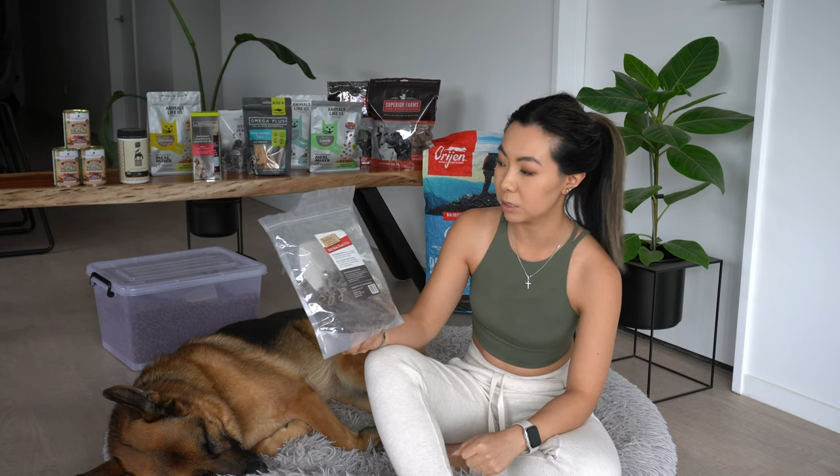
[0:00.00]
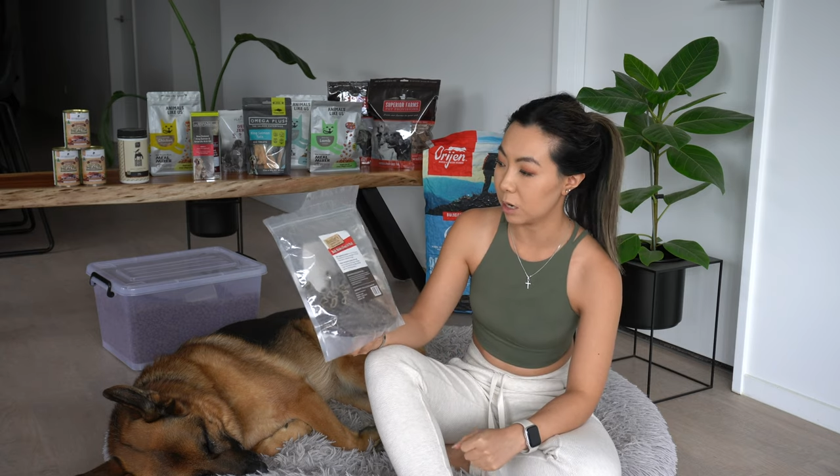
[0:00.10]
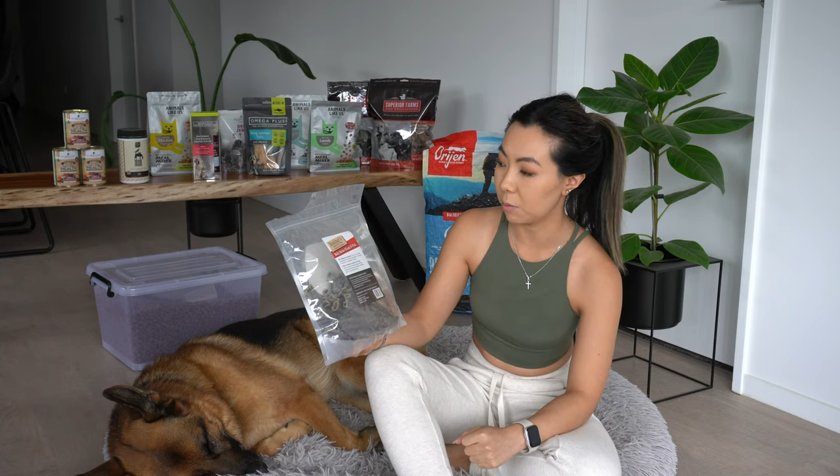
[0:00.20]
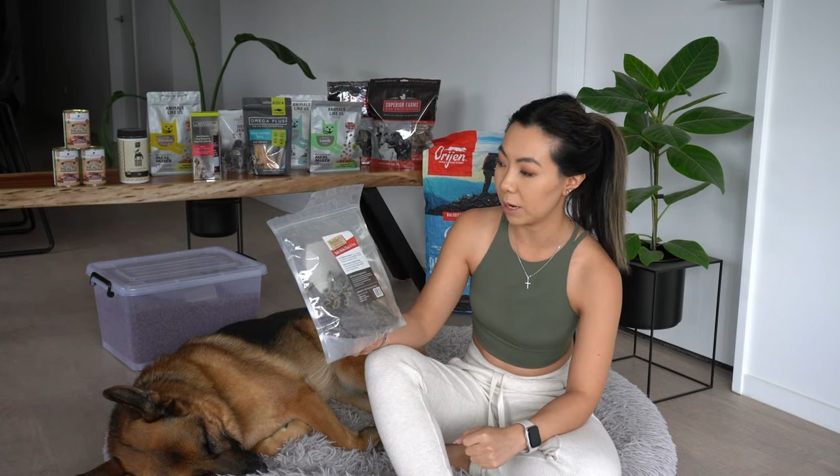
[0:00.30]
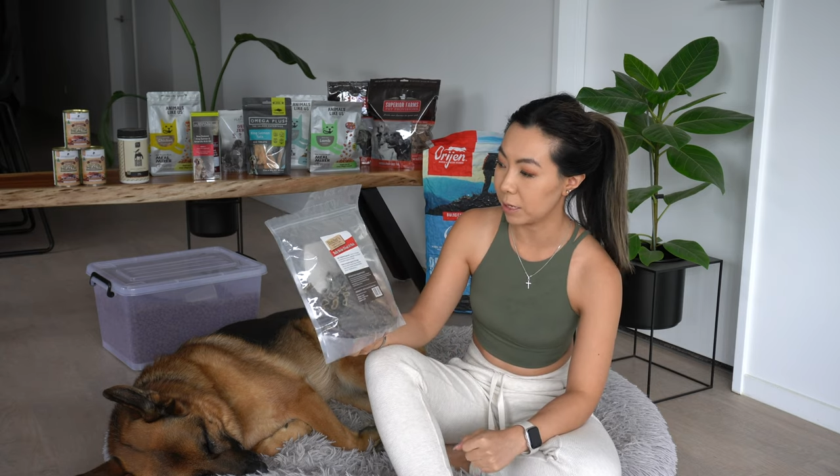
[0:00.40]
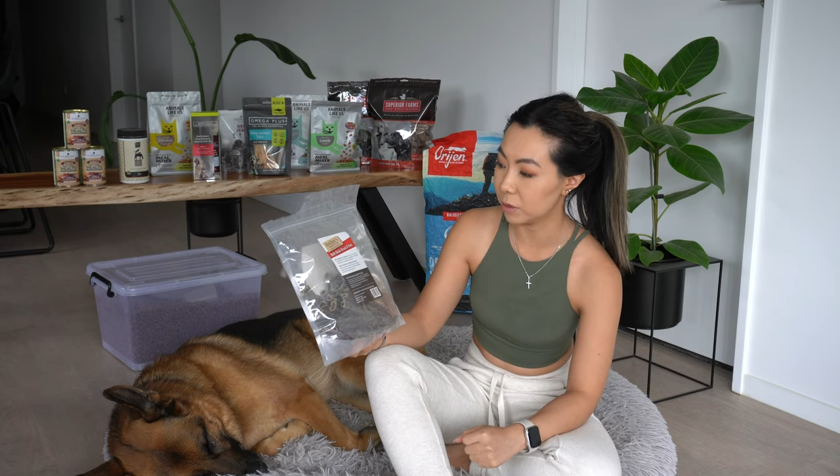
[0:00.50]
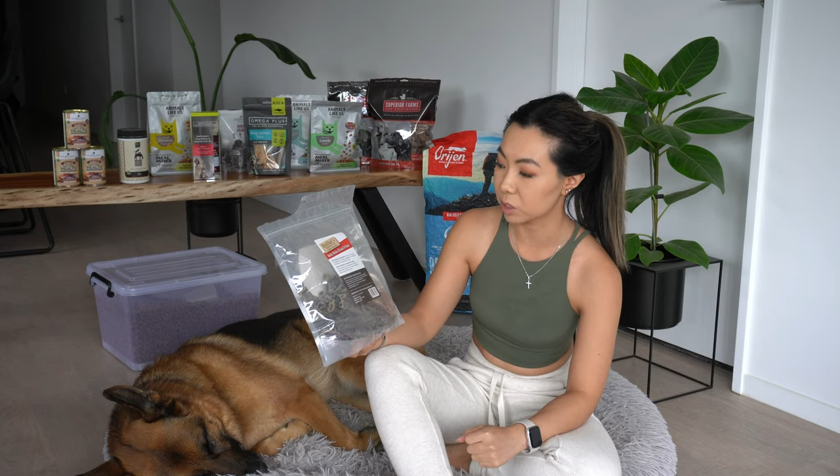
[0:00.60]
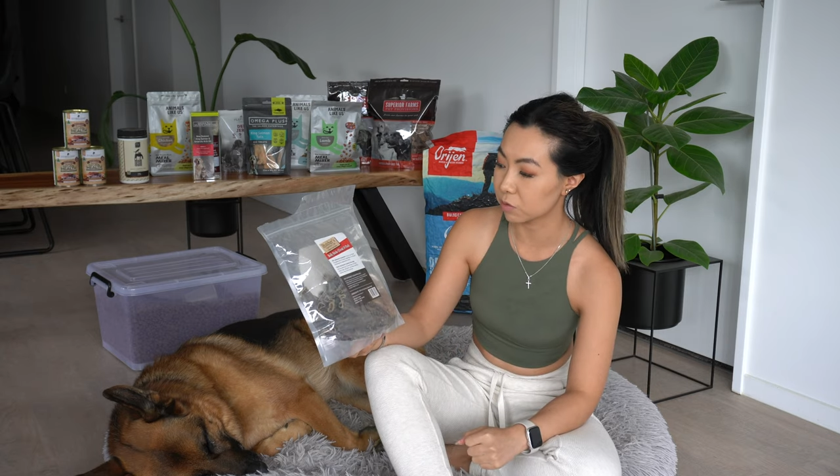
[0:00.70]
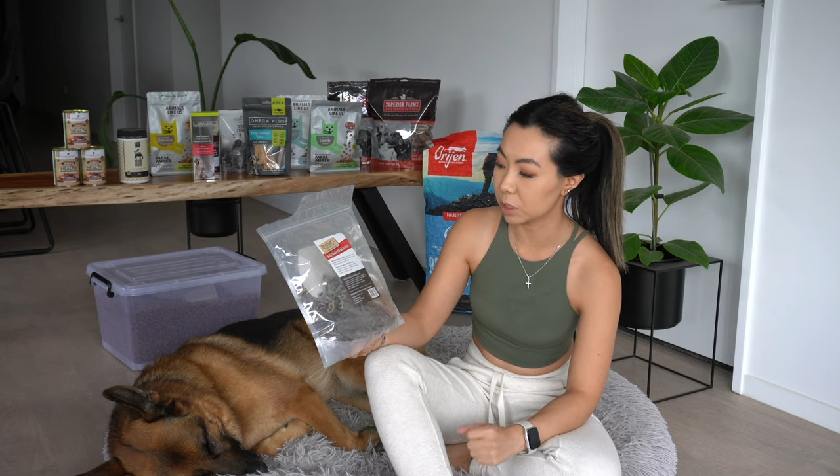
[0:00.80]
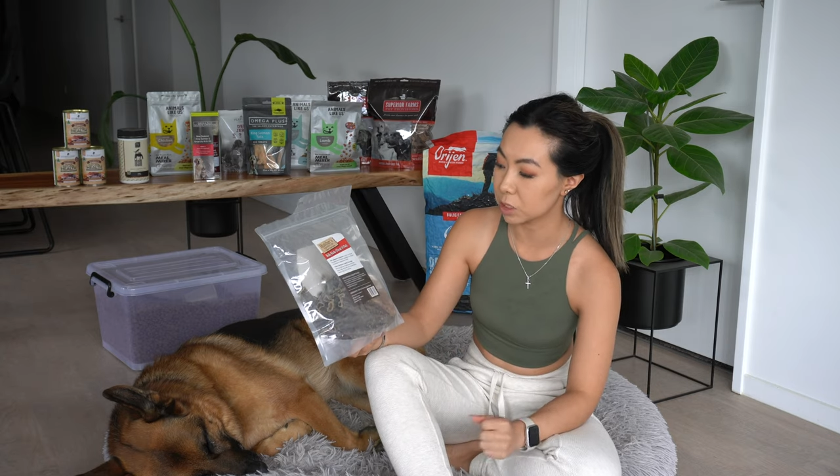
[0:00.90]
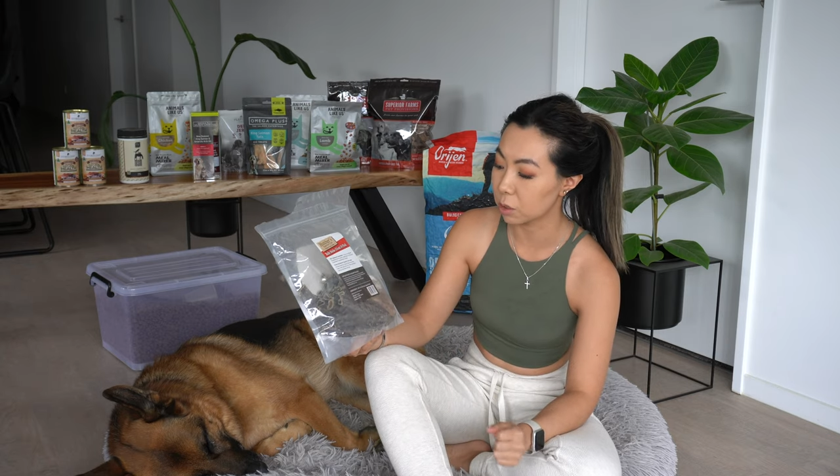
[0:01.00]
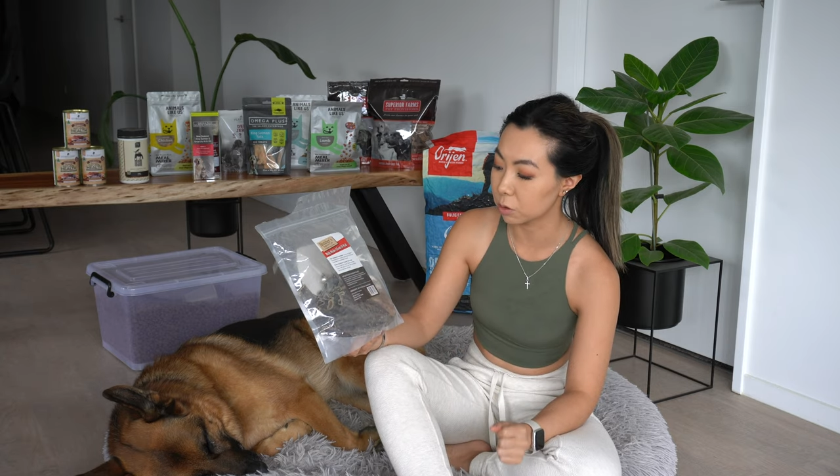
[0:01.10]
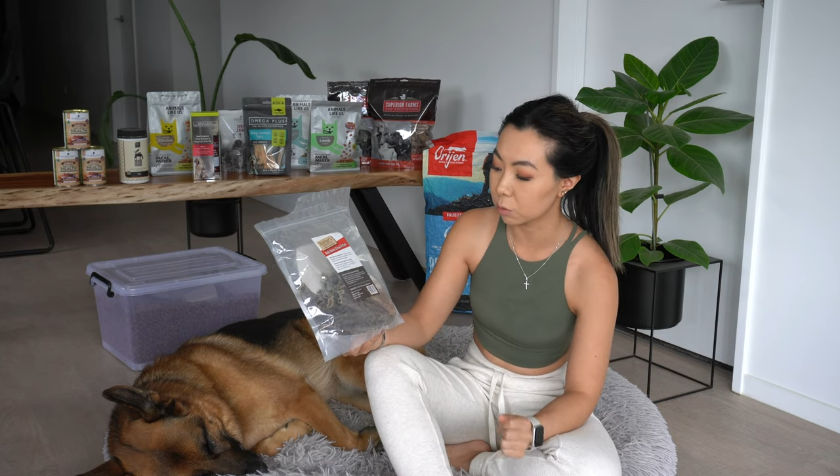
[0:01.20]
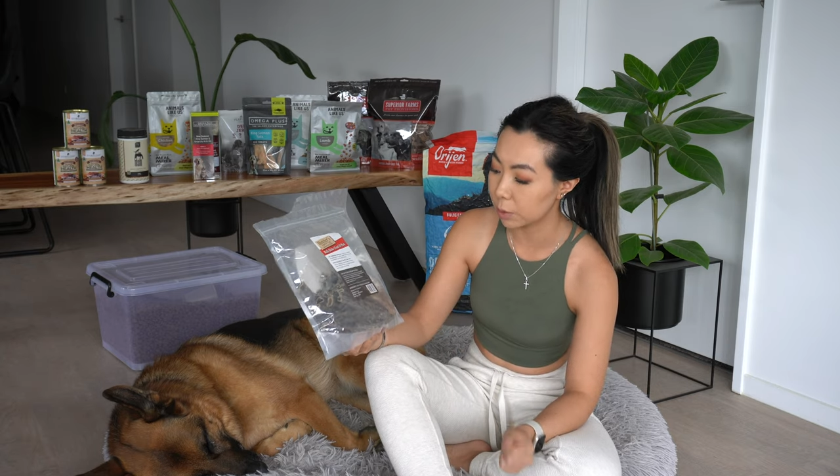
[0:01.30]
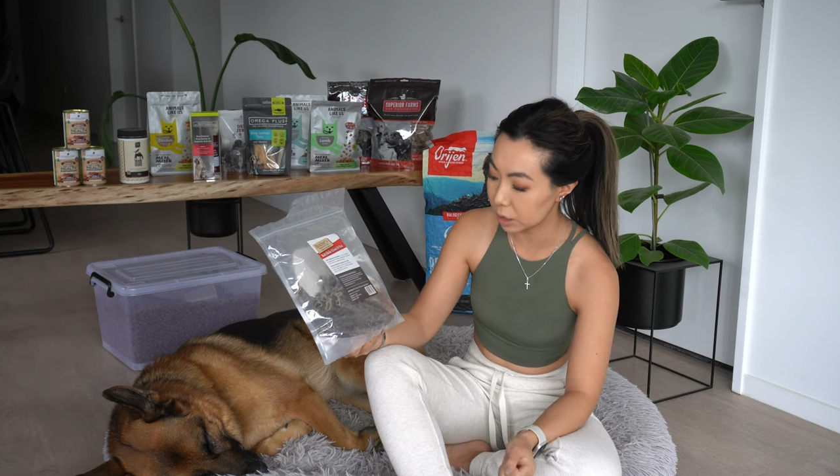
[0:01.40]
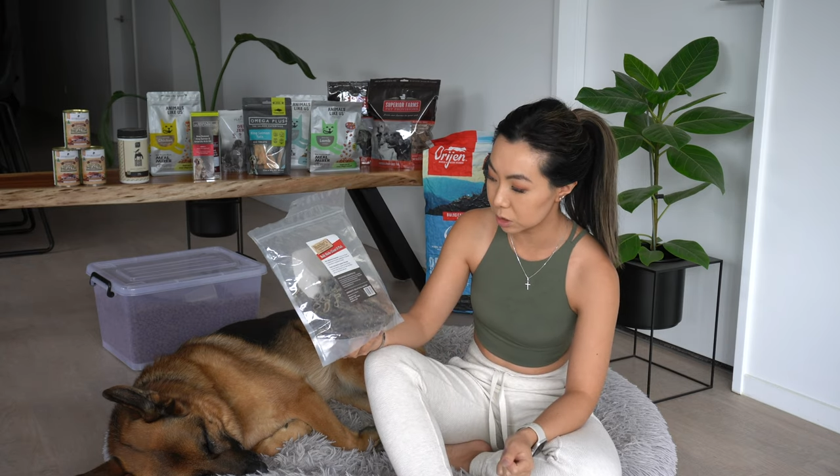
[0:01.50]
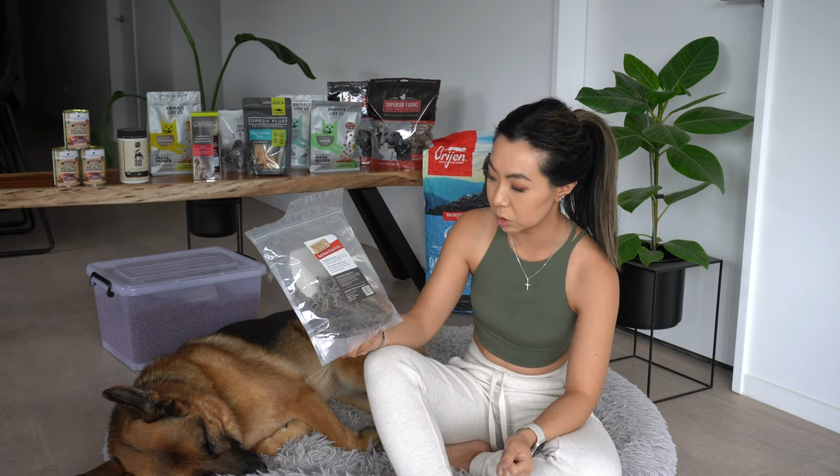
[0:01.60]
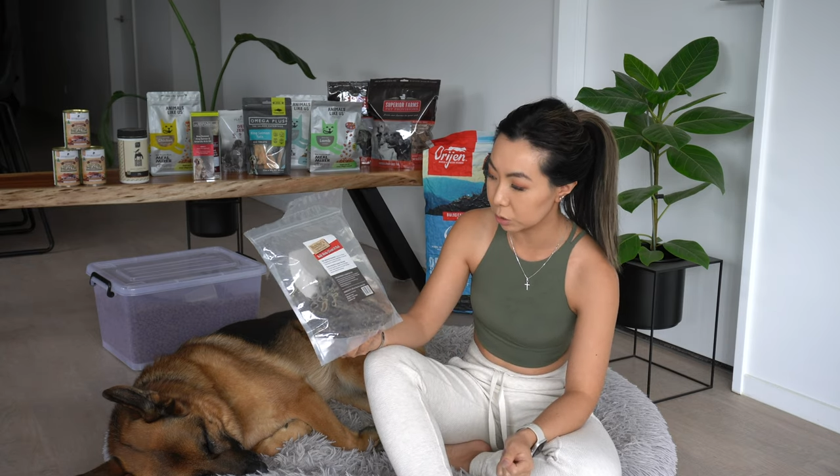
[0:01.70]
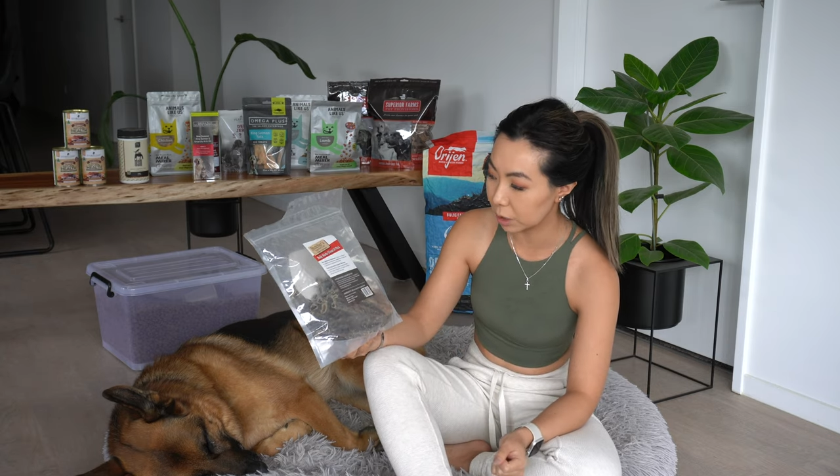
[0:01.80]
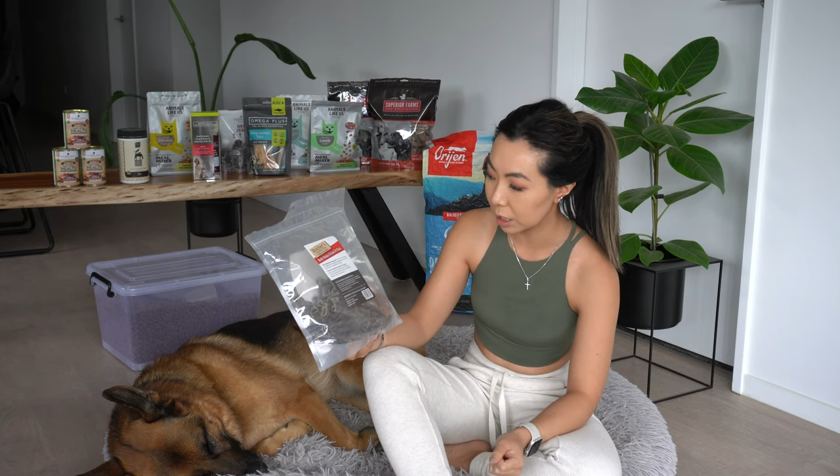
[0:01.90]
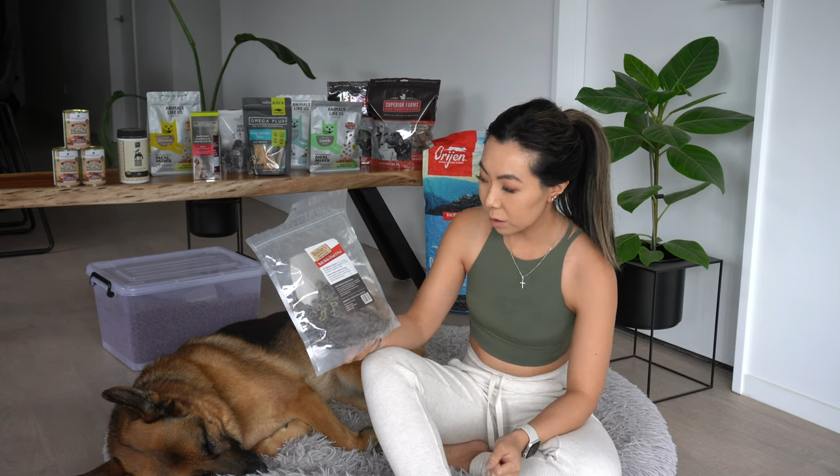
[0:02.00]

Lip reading: I get this from his local pet store.